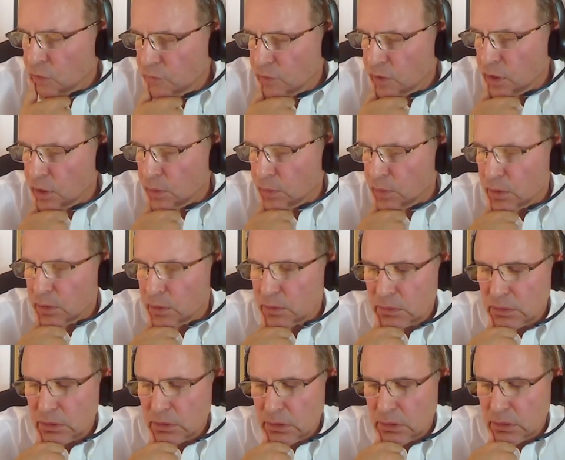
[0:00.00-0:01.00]
far
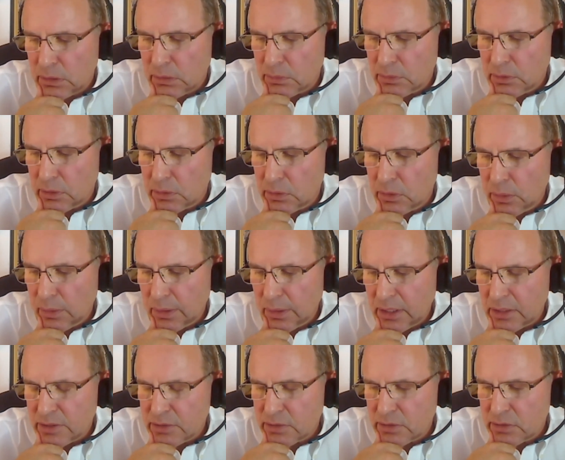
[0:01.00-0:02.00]
we're the the
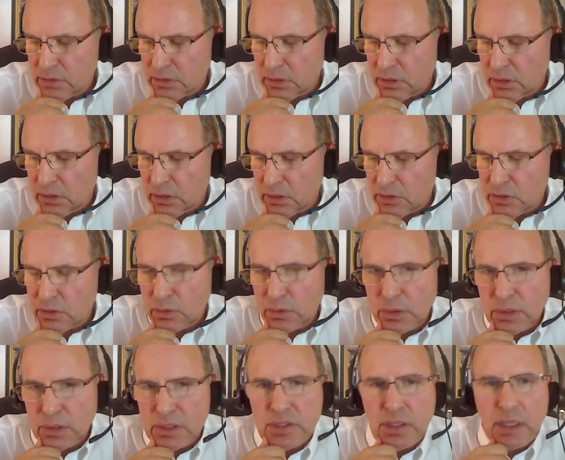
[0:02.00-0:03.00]
U.S. is
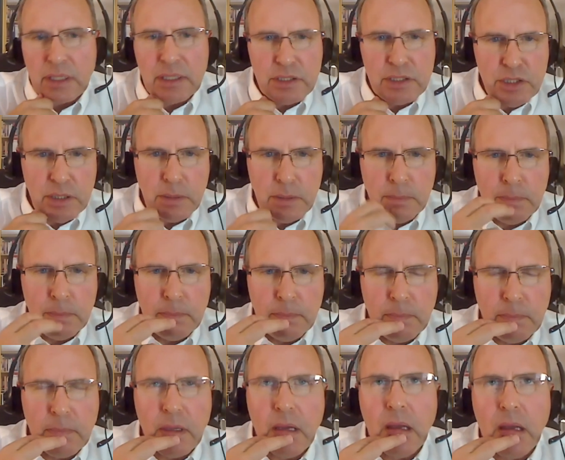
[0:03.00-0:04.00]
doing this on the cheap.
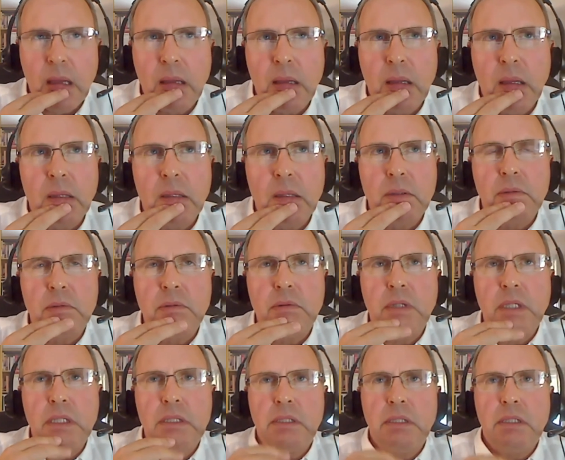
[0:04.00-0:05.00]
Uh,
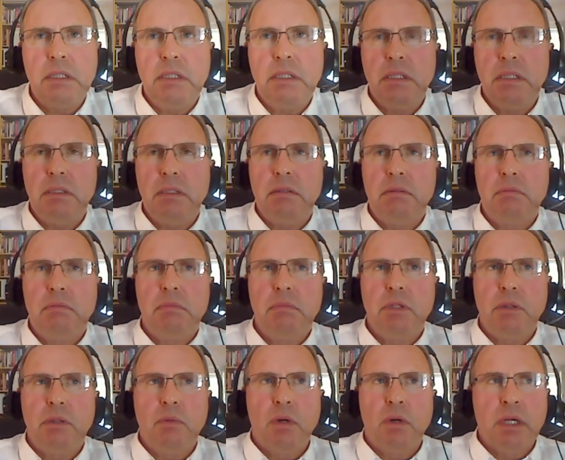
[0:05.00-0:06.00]
that the
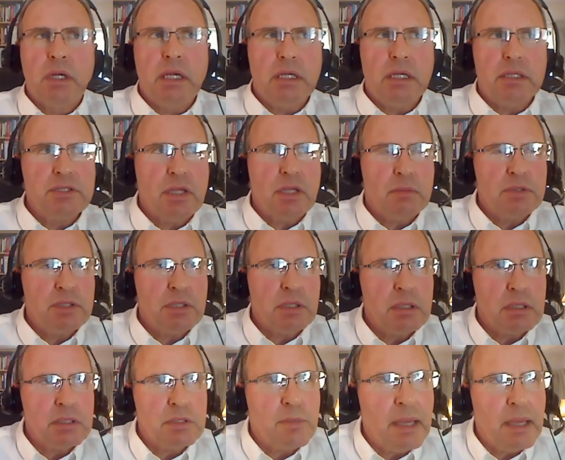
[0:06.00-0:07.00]
the working assumption
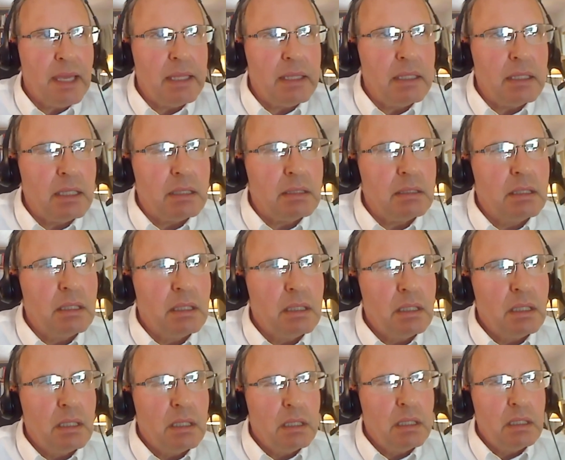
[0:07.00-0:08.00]
has been that
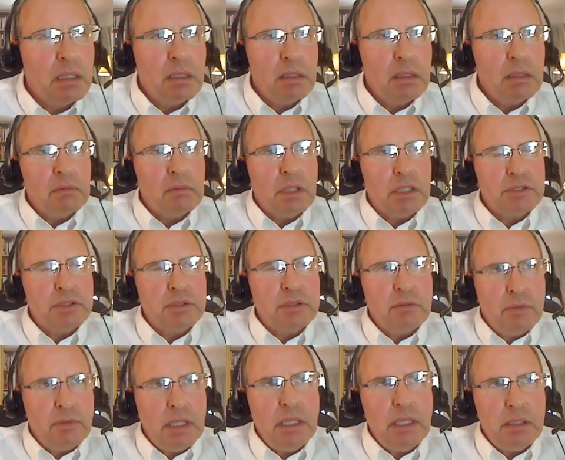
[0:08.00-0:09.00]
Russia
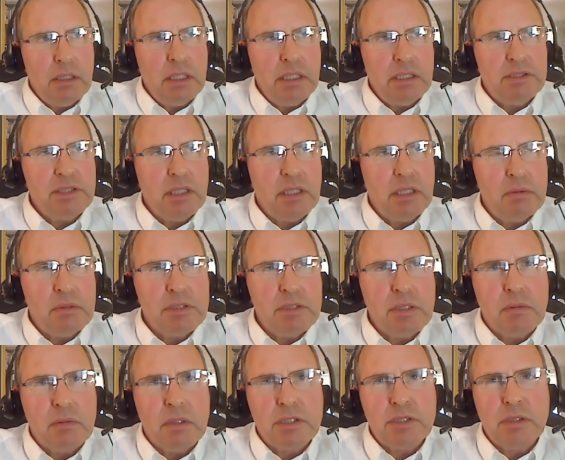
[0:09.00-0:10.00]
in DC was
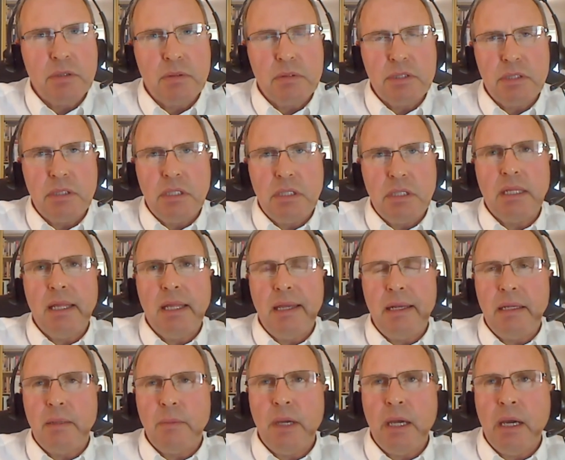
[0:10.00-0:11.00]
that Russia was a
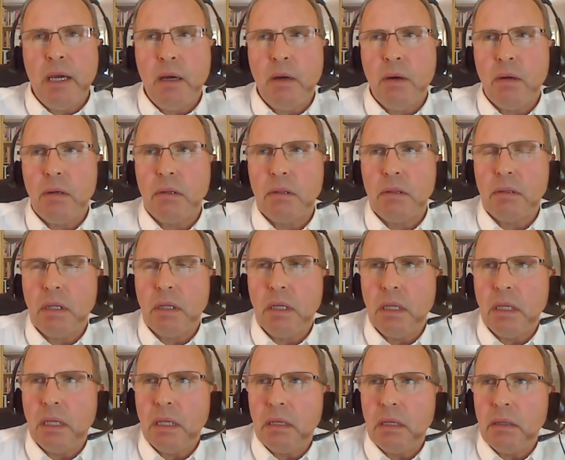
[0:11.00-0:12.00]
declining power
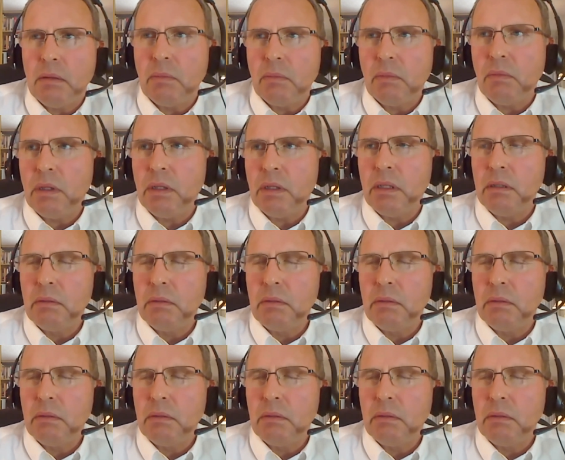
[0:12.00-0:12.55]
and would